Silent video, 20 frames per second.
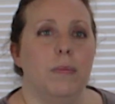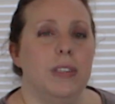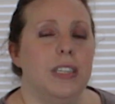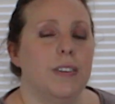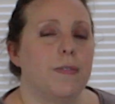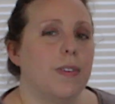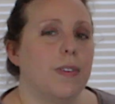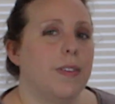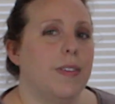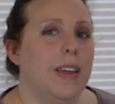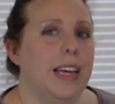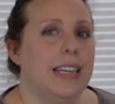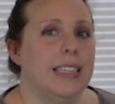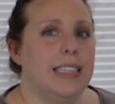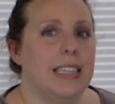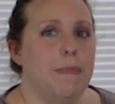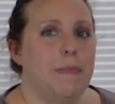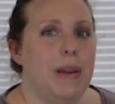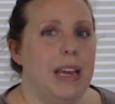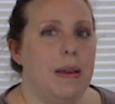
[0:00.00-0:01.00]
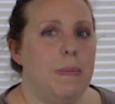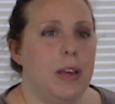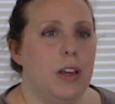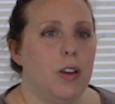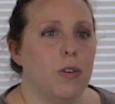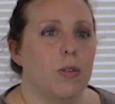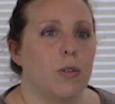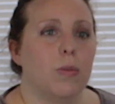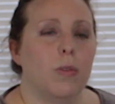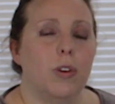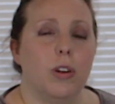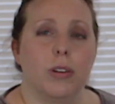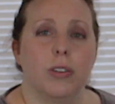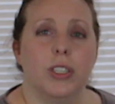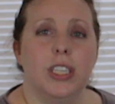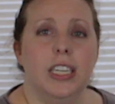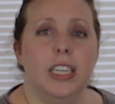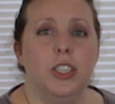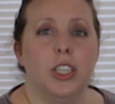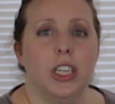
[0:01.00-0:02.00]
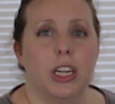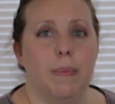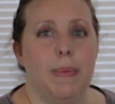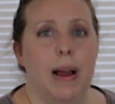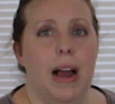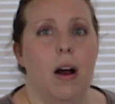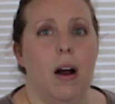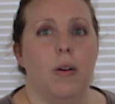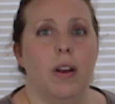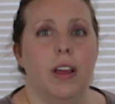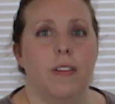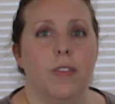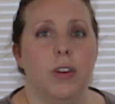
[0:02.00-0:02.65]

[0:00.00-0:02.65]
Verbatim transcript: different things that maybe you're, you're teaching about.